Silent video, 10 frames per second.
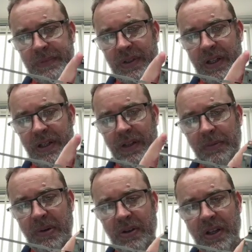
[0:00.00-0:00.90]
Okay, this
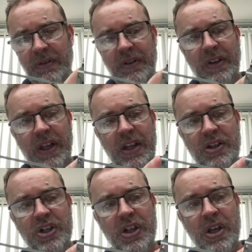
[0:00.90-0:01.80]
part here is the
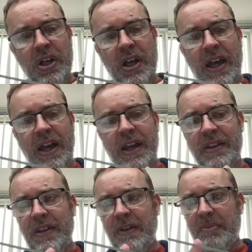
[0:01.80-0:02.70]
hinge,
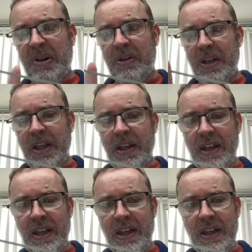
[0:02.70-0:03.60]
and this part
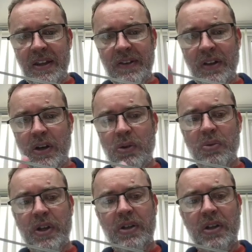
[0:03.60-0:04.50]
here is the
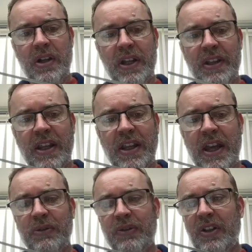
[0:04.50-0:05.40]
holder, like the
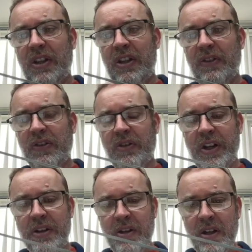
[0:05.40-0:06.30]
LCD
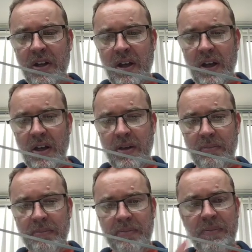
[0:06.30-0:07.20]
screen
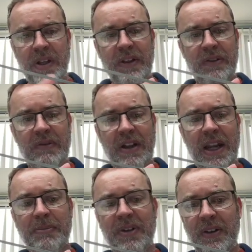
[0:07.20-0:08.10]
is
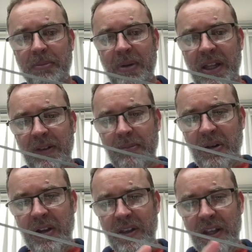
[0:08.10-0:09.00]
clamped into place
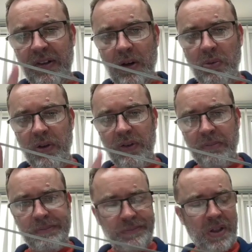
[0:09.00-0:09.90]
by these holders.
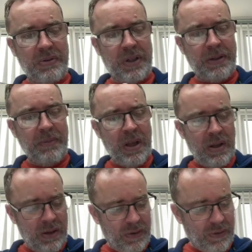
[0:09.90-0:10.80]
Okay,
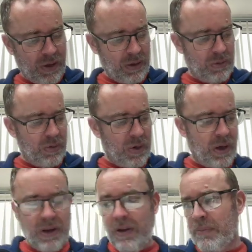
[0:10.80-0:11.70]
so
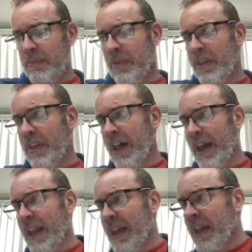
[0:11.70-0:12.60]

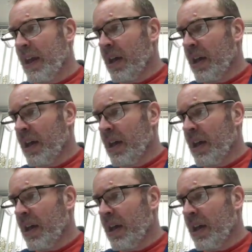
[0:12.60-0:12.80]
they